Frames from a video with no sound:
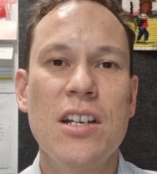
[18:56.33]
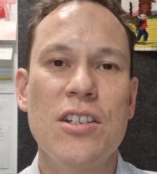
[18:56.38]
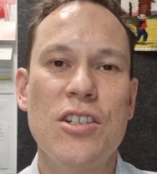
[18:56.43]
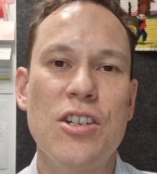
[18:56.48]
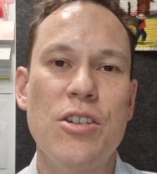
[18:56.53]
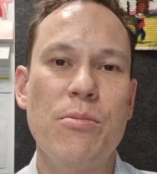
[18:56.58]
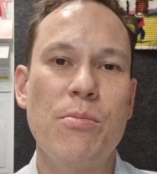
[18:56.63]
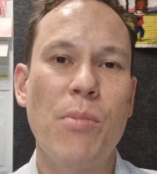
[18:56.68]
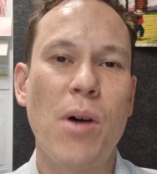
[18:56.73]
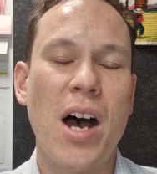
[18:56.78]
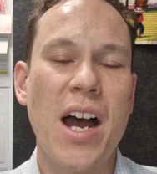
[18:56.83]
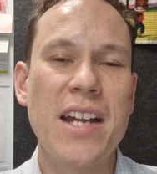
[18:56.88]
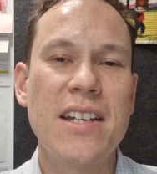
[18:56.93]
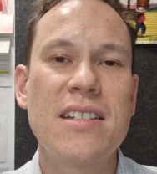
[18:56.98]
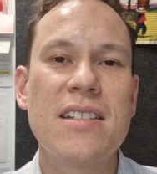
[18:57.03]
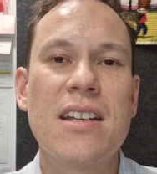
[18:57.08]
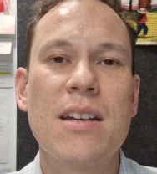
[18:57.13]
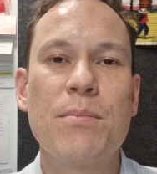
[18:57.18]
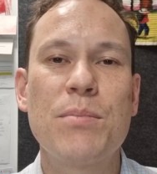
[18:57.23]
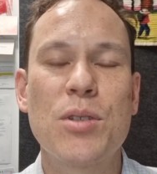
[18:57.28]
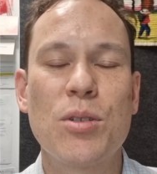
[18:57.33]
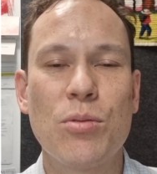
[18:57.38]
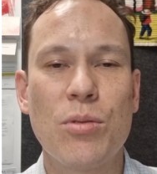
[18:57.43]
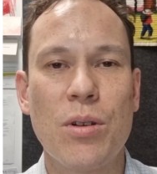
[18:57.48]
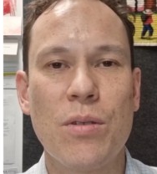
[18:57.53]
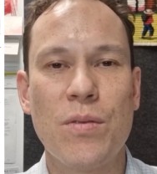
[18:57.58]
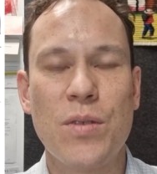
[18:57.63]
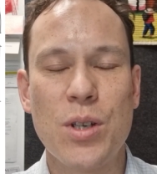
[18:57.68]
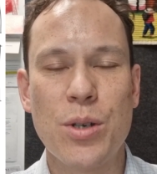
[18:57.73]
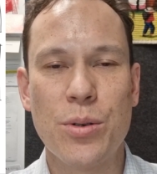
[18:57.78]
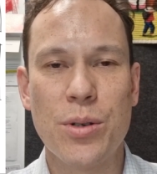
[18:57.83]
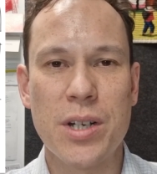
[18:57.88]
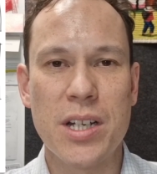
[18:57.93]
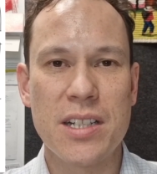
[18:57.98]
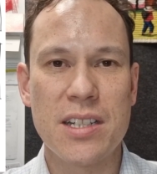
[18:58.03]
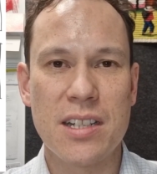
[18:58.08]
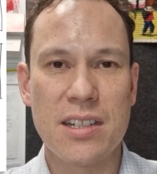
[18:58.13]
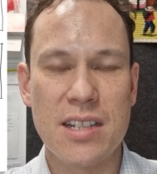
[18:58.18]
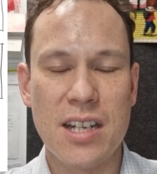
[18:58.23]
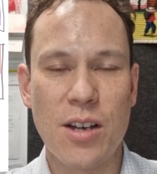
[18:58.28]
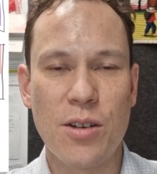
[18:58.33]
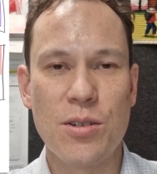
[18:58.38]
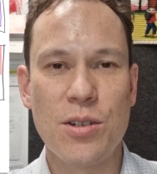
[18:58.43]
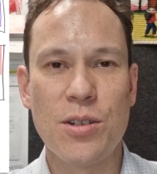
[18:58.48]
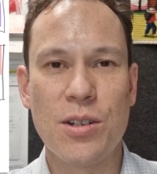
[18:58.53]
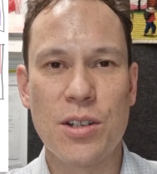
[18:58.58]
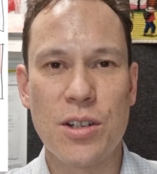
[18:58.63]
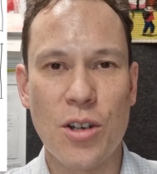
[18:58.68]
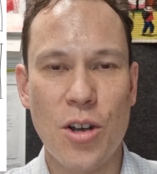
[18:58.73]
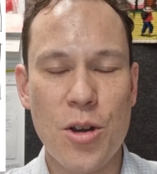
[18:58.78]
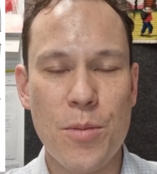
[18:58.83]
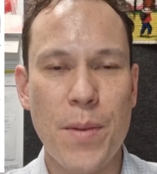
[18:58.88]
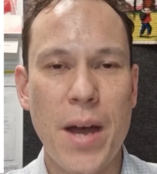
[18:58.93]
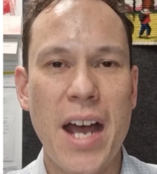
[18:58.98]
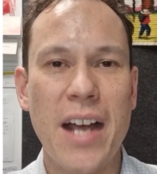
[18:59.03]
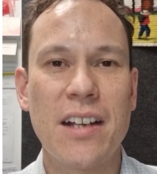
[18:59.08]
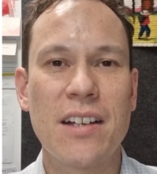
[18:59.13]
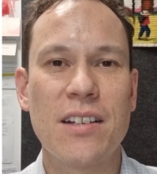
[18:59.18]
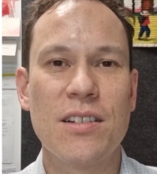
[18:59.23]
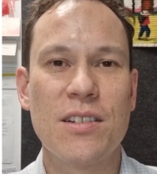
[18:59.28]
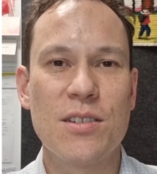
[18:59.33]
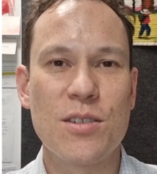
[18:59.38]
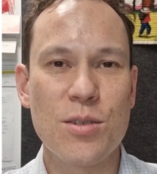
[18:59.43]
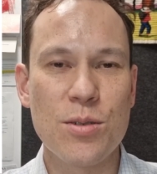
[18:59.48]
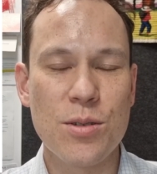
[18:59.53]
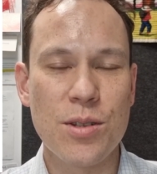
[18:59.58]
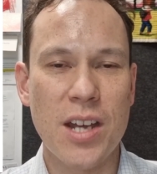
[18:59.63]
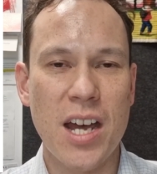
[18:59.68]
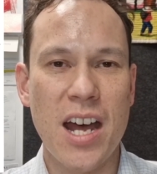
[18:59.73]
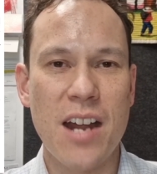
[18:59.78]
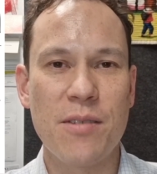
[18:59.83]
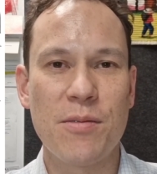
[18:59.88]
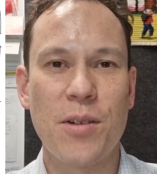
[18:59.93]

you might tempt a reviewer to tell you to go back and do that